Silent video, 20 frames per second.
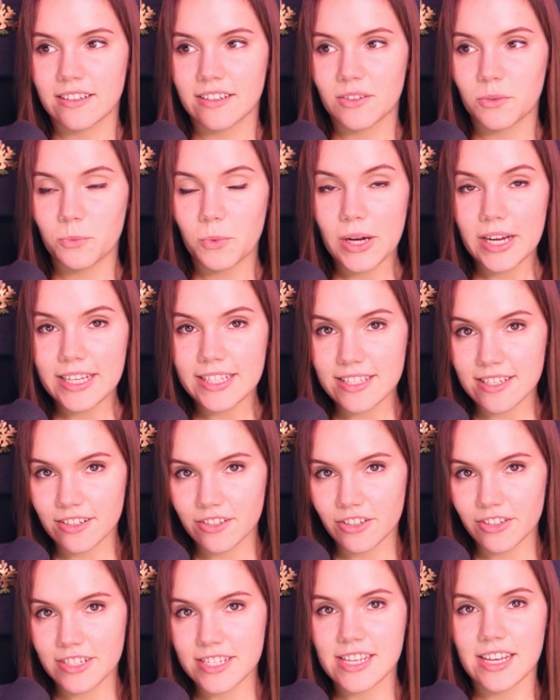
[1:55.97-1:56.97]
Why it's a
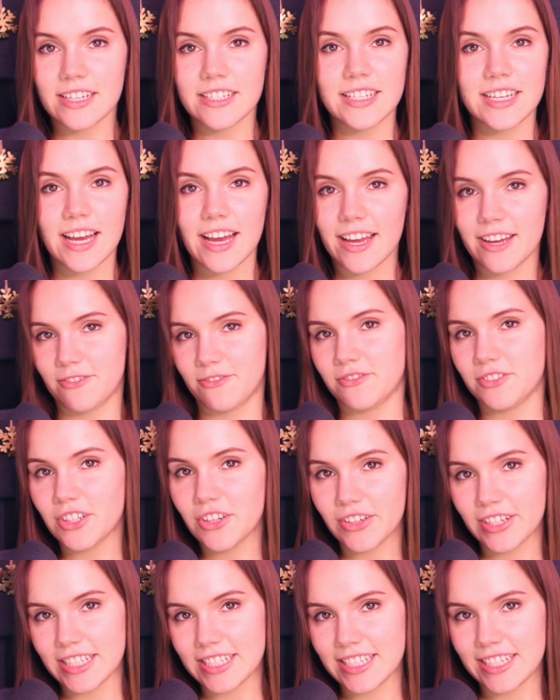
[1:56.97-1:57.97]
croissant, I have
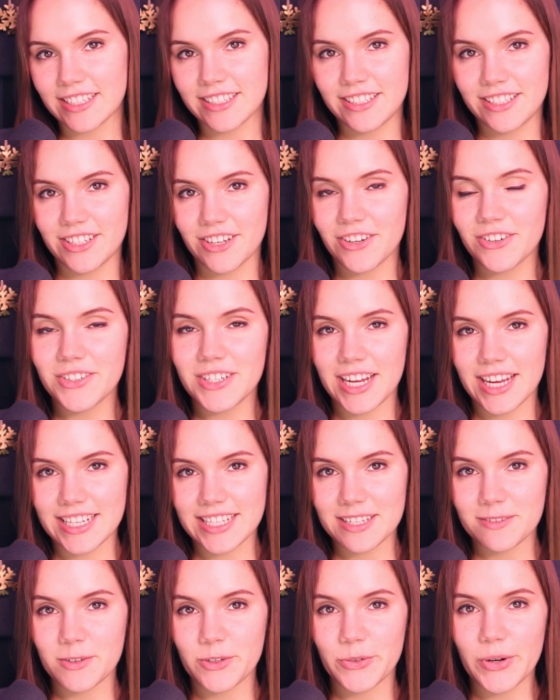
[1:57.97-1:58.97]
no idea. Don't
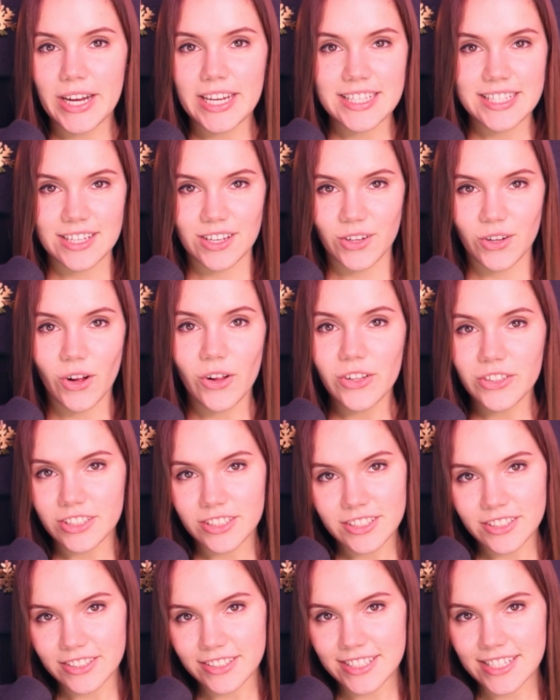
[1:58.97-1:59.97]
ask me why it's a
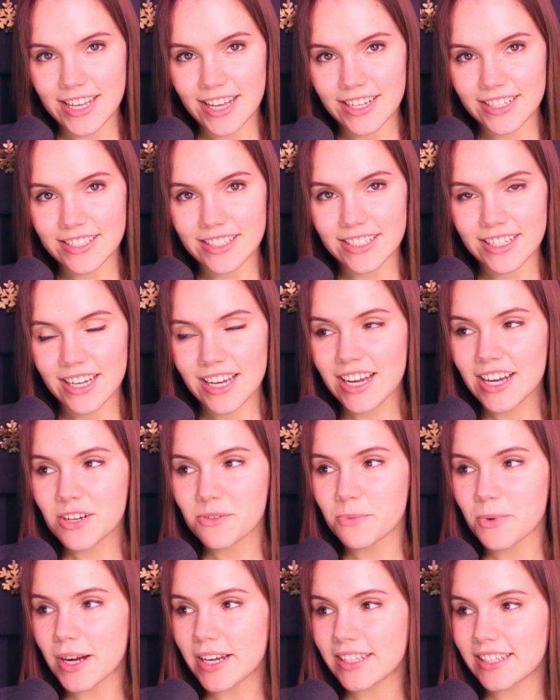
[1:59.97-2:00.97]
golden croissant.
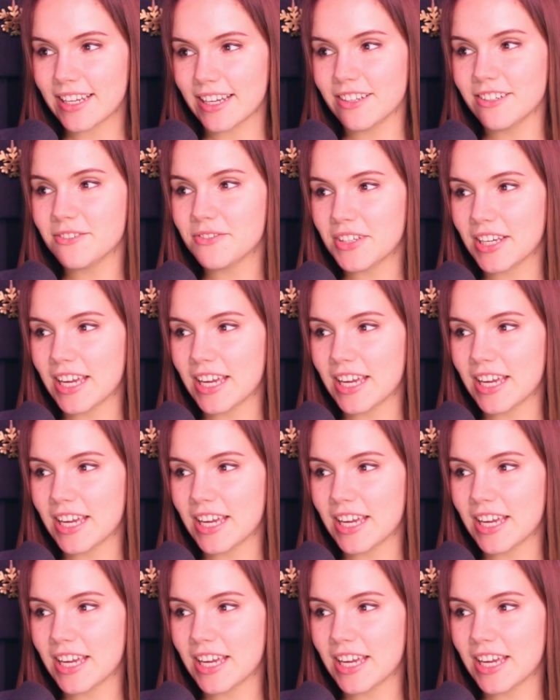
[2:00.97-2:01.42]
Why at the end of the